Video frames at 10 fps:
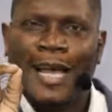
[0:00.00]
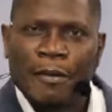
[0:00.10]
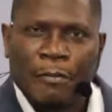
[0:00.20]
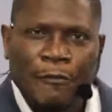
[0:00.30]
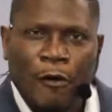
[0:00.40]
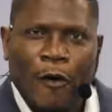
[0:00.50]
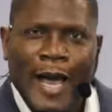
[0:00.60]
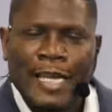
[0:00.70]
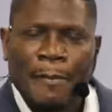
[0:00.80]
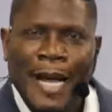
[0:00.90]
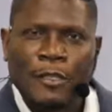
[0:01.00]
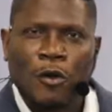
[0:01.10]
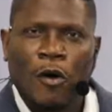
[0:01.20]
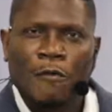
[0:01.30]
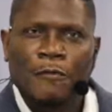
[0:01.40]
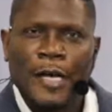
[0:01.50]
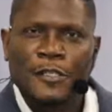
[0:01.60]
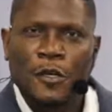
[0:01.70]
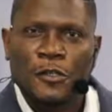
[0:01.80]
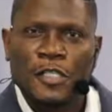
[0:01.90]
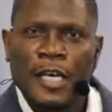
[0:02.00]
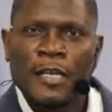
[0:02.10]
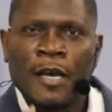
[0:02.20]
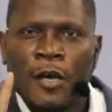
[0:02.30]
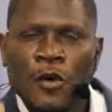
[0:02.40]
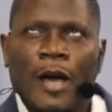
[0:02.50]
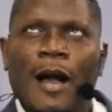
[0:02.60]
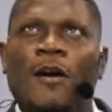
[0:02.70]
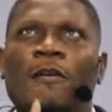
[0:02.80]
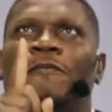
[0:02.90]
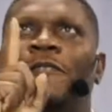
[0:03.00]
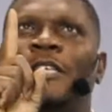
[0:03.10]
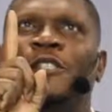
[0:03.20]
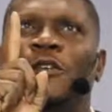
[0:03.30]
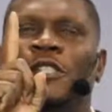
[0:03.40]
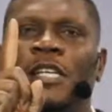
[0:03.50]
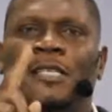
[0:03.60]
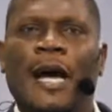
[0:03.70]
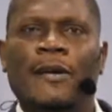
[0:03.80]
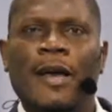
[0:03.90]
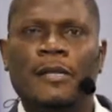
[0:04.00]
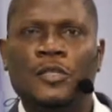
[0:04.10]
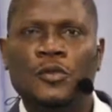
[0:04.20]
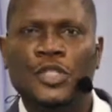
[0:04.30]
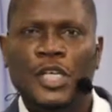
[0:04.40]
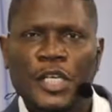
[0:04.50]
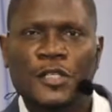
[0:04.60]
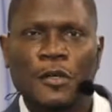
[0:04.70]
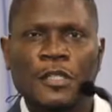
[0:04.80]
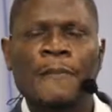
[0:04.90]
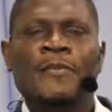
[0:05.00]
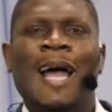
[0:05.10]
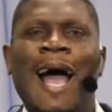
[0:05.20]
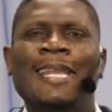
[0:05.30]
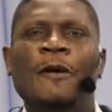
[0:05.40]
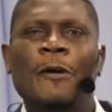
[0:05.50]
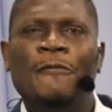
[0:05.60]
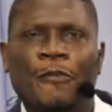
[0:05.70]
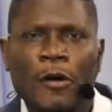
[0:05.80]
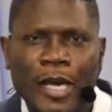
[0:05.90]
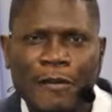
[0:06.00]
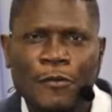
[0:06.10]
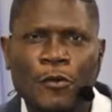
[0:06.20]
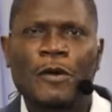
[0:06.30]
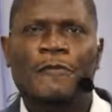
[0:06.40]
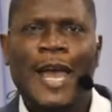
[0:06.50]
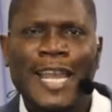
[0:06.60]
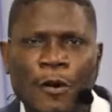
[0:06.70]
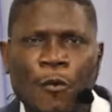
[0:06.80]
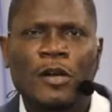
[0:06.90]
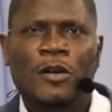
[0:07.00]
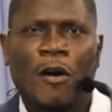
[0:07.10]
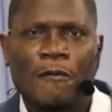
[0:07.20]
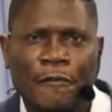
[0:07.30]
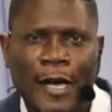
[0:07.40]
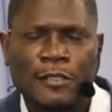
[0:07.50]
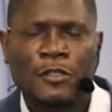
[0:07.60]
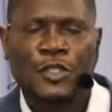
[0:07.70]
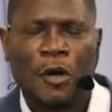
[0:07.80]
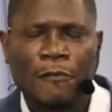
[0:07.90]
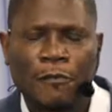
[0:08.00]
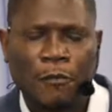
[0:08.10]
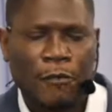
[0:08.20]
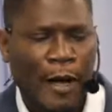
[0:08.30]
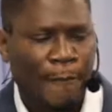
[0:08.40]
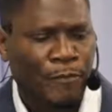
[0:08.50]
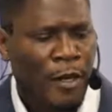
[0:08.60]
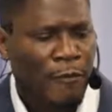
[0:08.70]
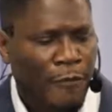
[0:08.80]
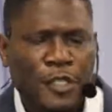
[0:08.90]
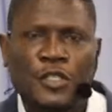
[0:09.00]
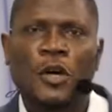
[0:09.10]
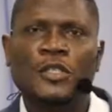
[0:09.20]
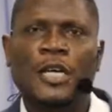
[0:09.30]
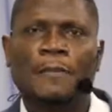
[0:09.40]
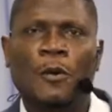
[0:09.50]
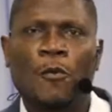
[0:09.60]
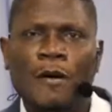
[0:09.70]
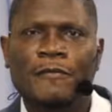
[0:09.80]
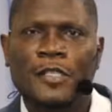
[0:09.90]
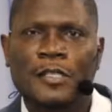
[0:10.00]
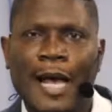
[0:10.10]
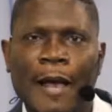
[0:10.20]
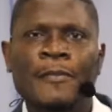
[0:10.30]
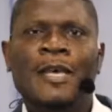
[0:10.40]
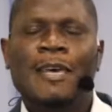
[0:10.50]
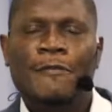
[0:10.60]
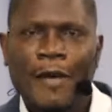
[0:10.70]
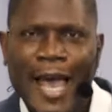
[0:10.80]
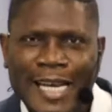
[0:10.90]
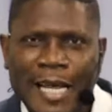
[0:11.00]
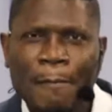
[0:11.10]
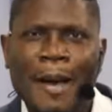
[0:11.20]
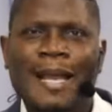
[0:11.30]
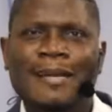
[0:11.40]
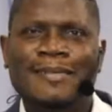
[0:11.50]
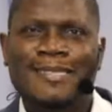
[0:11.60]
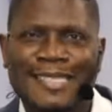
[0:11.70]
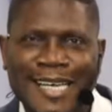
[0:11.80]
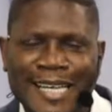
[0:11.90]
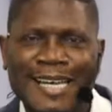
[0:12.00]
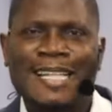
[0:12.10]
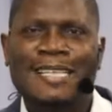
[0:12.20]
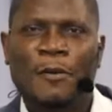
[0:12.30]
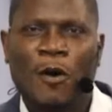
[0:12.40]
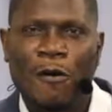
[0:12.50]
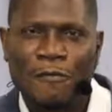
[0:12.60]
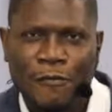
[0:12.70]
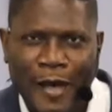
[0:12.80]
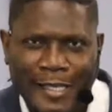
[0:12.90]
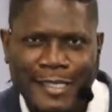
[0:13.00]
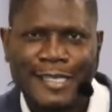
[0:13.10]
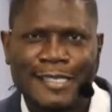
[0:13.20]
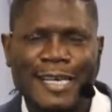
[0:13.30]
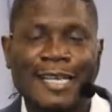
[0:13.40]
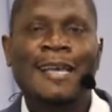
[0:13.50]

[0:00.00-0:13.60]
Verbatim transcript: before any man to confess your sin. You can confess your sin directly to Jesus, and he will forgive you. If anyone confess, um, First um, 1 John chapter 1, verse 9, if any man sin, let him confess his sin,